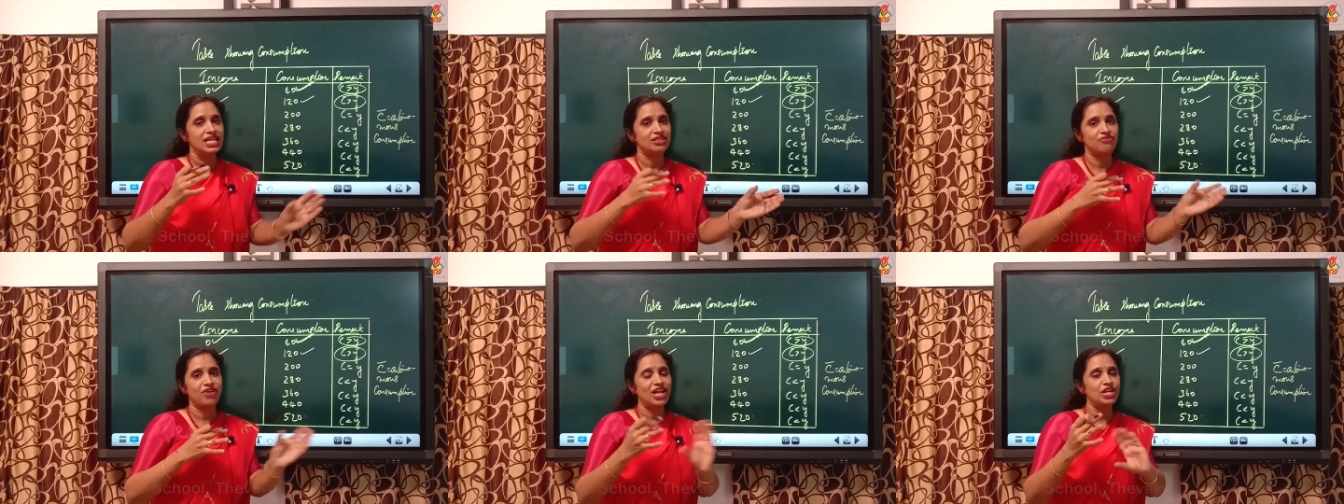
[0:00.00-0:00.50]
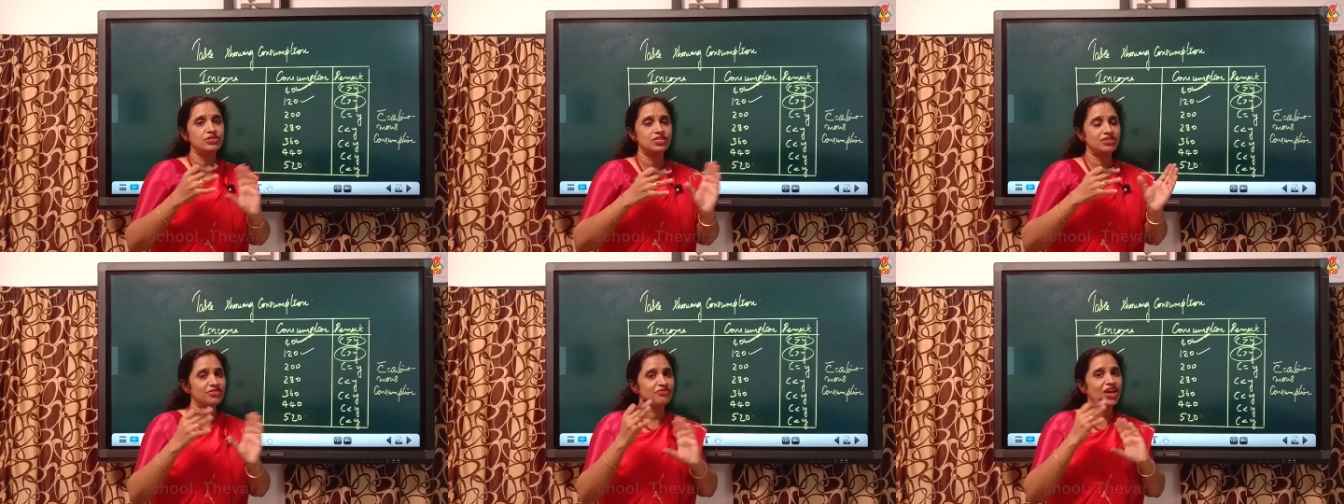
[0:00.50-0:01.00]
the values,
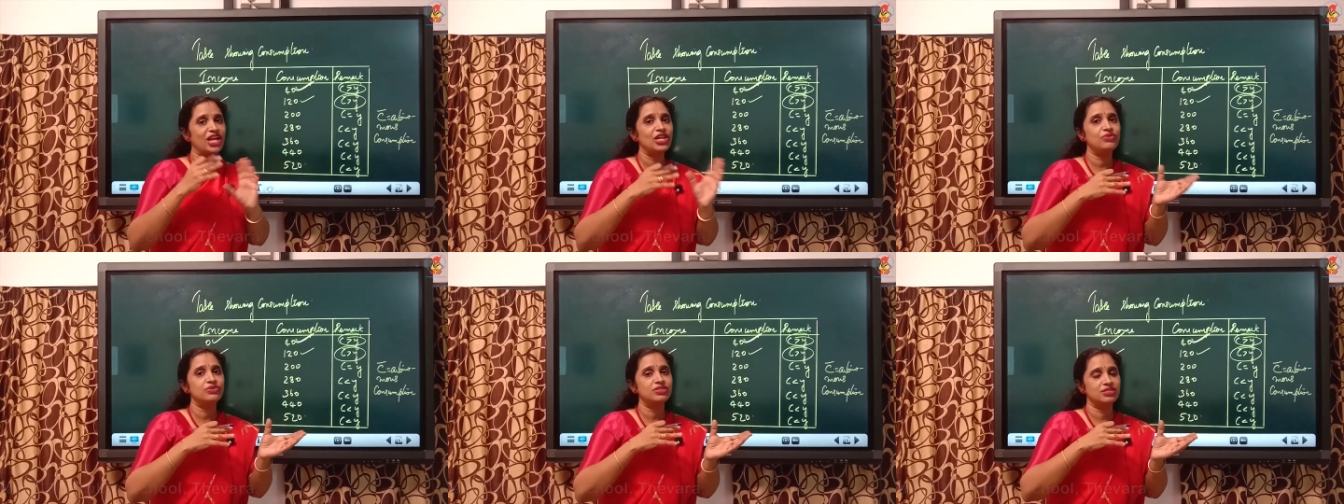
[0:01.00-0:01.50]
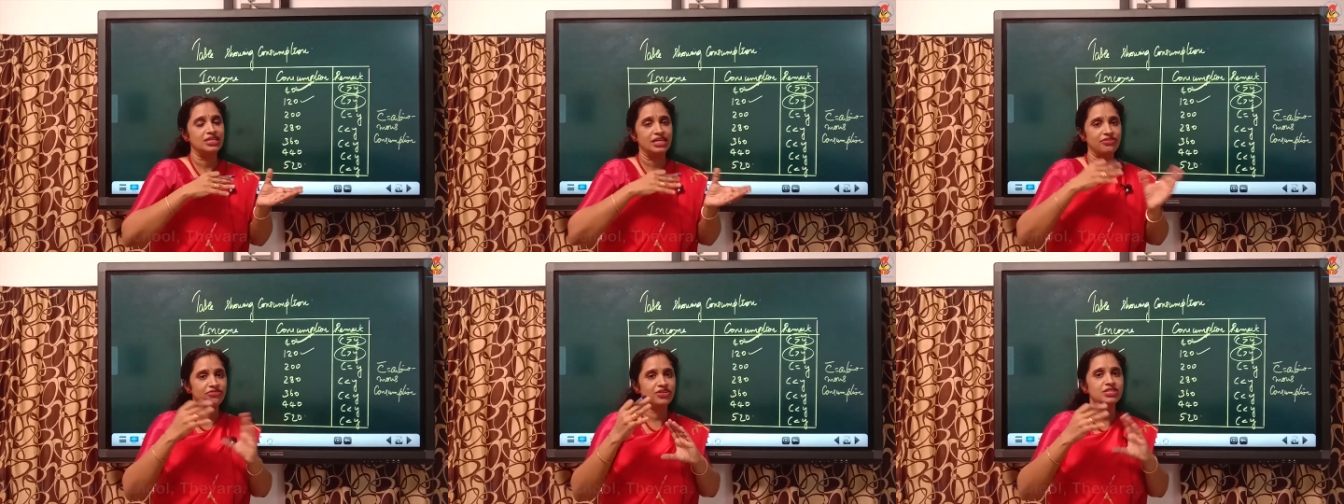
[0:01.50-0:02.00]
if the values
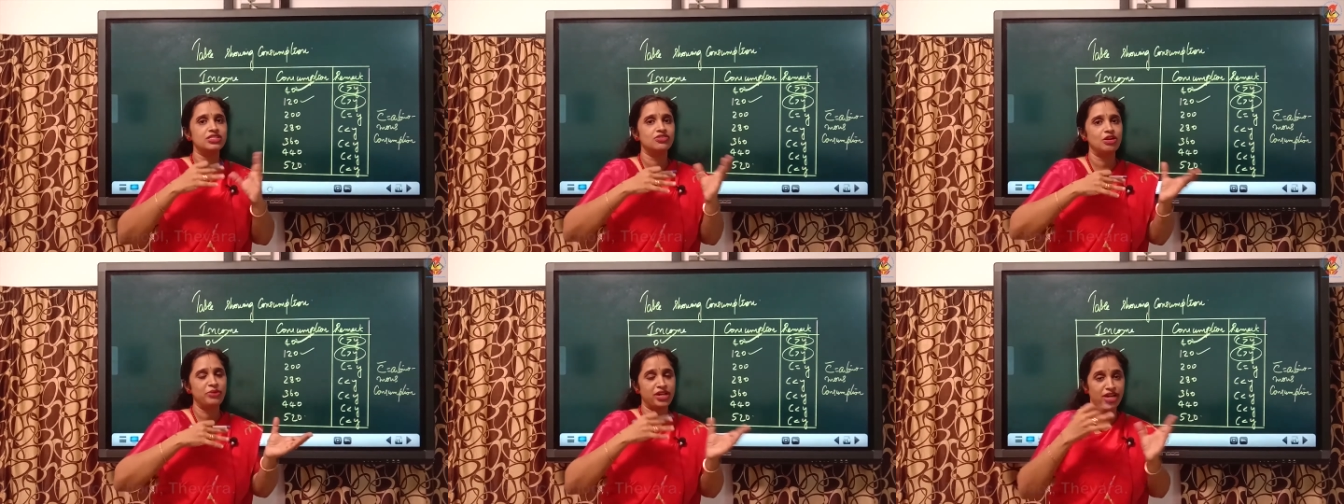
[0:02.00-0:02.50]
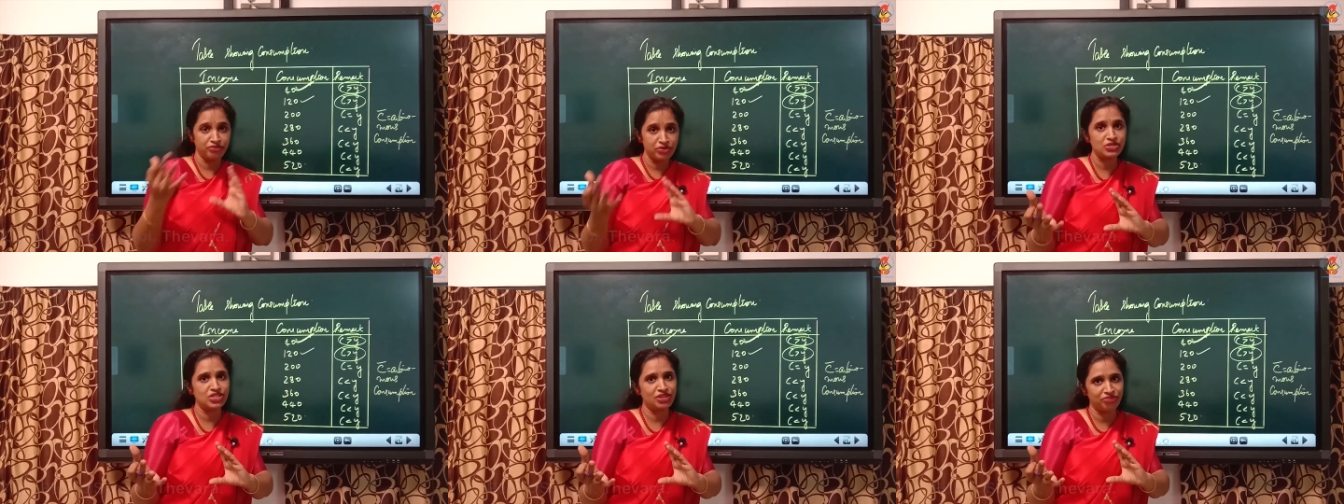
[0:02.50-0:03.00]
differs it will be
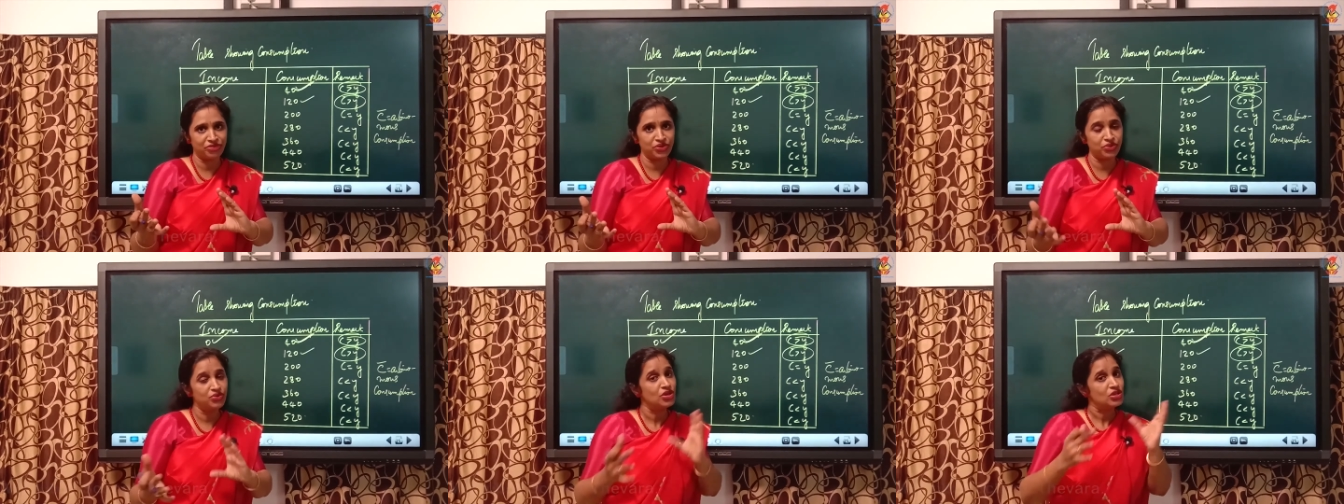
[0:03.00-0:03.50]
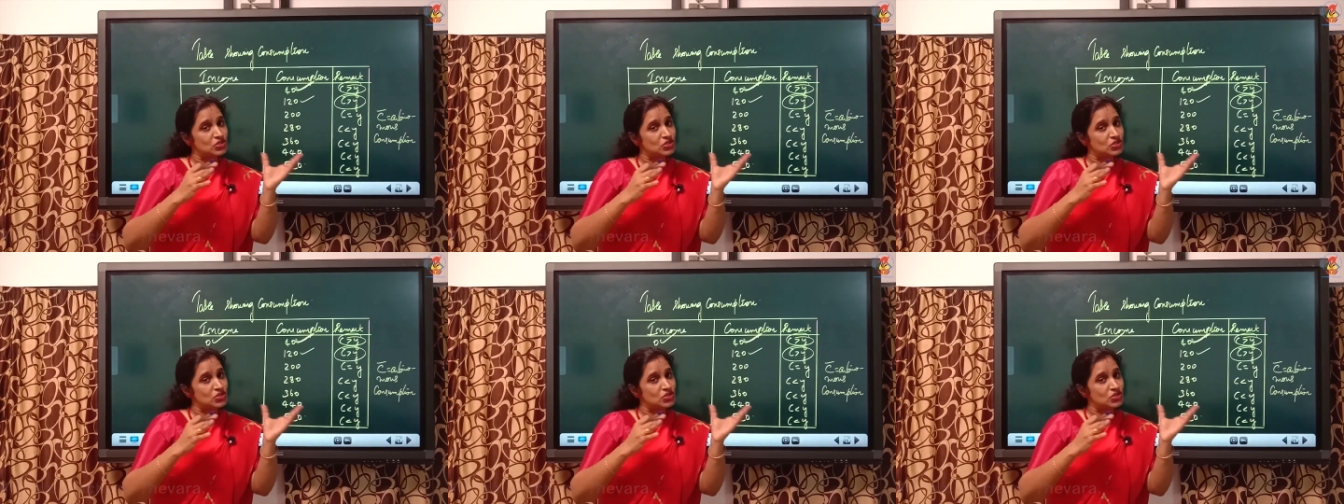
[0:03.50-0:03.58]
confusing for you.